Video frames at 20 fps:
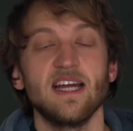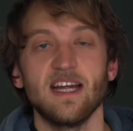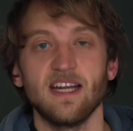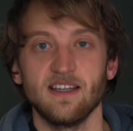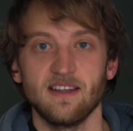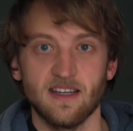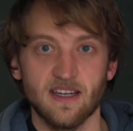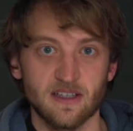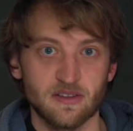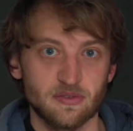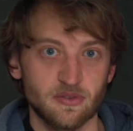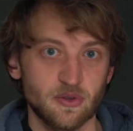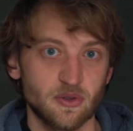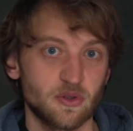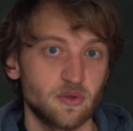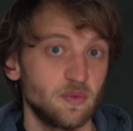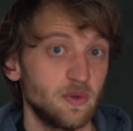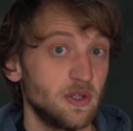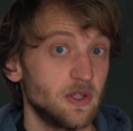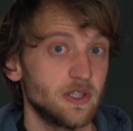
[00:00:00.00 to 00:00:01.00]
and
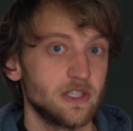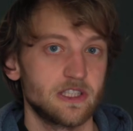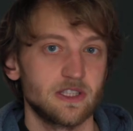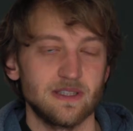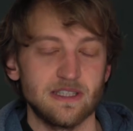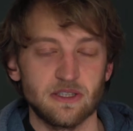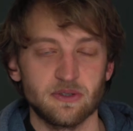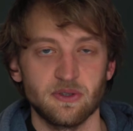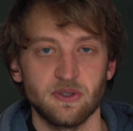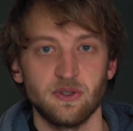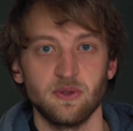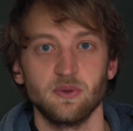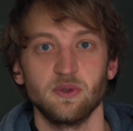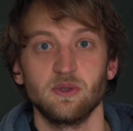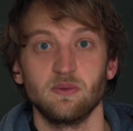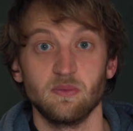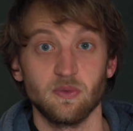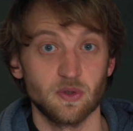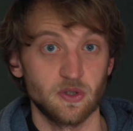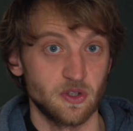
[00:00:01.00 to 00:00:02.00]
therefore we also
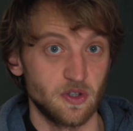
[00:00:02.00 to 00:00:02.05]
introduce more